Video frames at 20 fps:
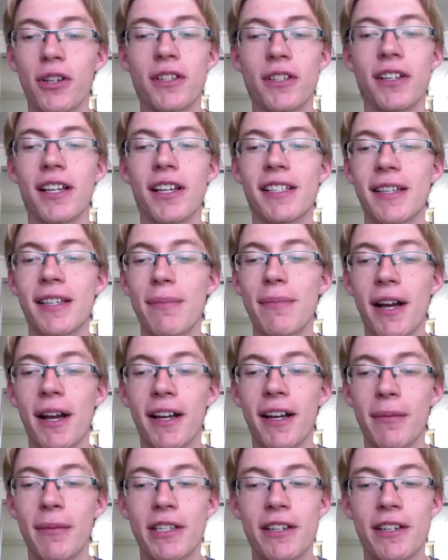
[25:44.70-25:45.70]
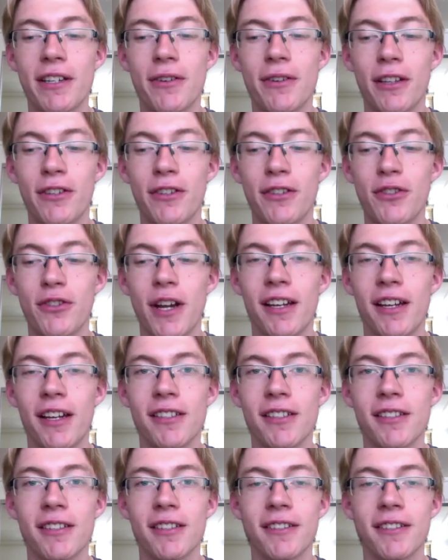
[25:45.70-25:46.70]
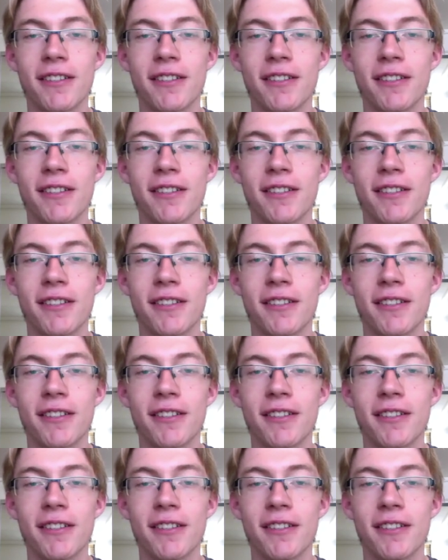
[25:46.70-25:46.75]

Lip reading: until I see marketing material and trailers.